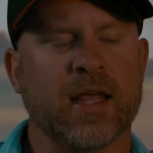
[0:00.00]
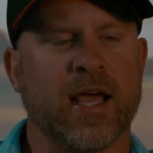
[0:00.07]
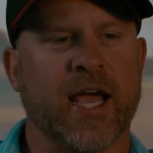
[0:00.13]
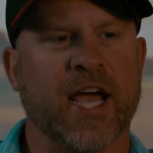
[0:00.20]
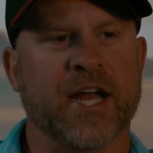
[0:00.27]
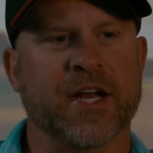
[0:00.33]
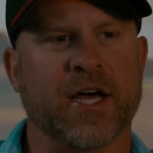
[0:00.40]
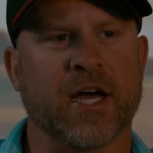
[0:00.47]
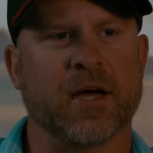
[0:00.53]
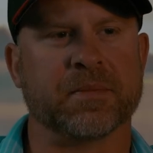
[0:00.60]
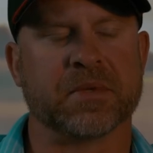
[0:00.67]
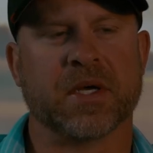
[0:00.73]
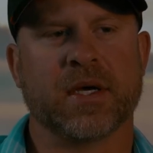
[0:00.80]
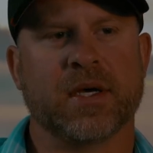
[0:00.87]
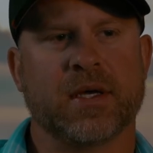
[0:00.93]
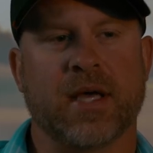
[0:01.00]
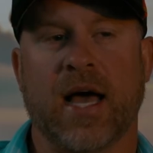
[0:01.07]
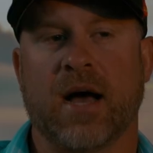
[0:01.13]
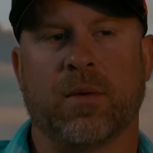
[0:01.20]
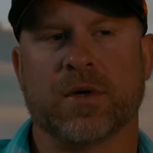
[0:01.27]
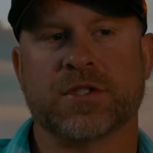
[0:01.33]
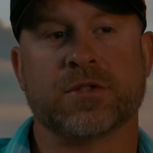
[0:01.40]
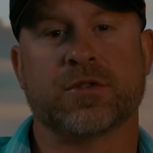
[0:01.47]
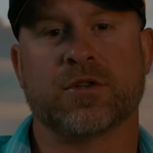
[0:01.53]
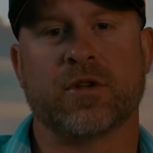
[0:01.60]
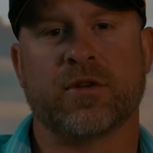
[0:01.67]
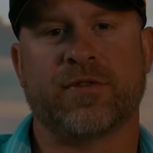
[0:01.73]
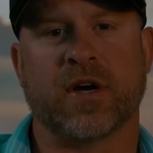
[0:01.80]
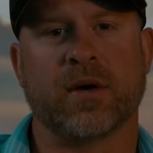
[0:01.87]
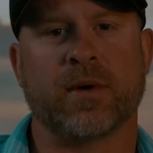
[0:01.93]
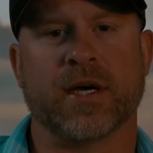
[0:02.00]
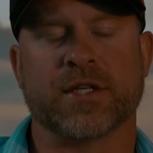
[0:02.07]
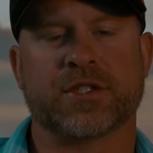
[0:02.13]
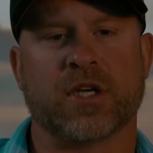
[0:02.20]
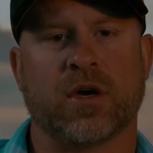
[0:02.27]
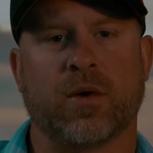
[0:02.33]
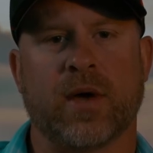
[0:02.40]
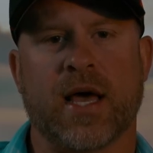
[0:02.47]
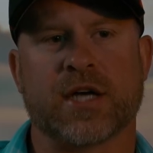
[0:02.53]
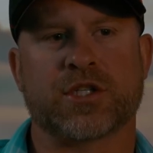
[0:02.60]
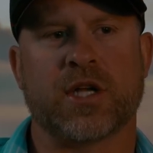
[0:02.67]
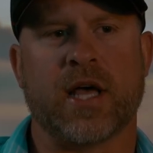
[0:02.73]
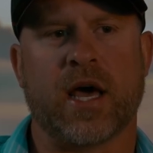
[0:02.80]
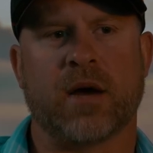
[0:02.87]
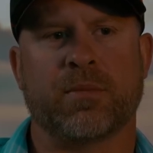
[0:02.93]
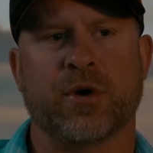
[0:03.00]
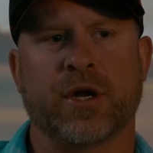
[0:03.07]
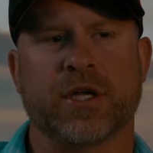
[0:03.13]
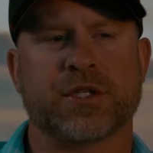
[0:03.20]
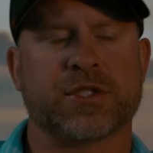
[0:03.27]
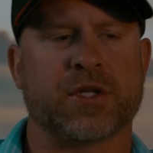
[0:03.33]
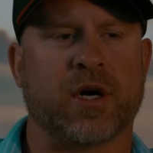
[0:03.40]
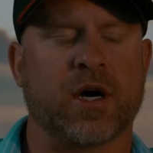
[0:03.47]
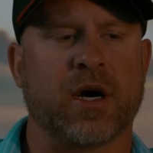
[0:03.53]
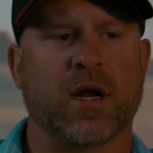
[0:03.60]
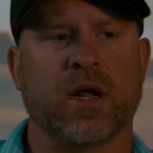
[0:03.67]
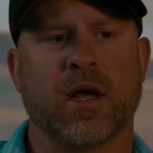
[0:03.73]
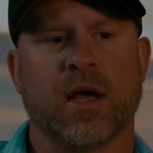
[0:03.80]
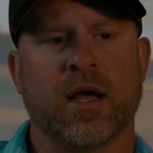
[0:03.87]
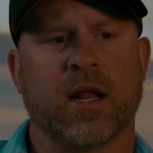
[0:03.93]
And yeah, it wasn't through the fairway. So we actually had a pretty good start.